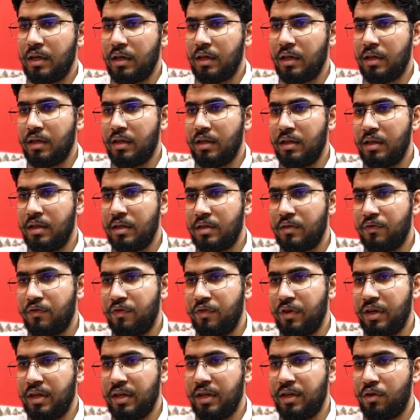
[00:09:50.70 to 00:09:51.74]
In this
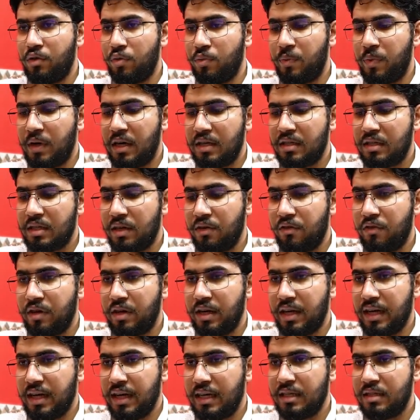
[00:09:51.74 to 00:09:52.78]
we need to pass our
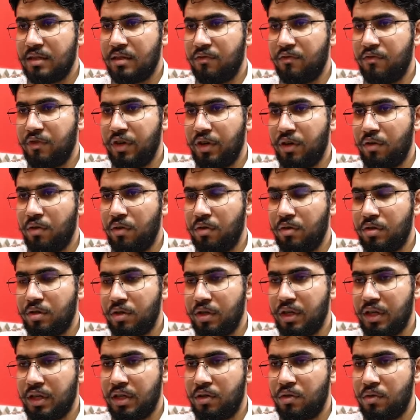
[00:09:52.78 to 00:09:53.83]
x, we also
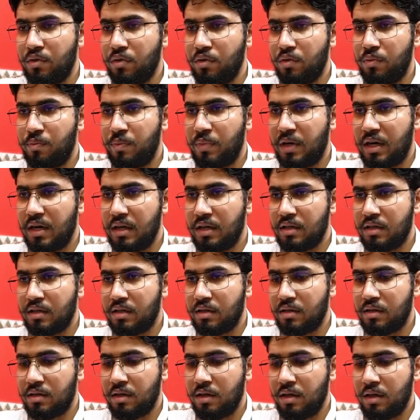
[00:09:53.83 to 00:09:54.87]
need to
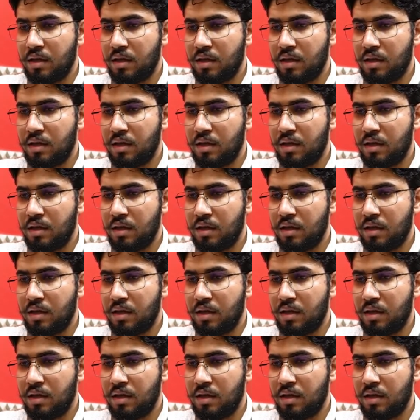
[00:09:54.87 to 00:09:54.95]
pass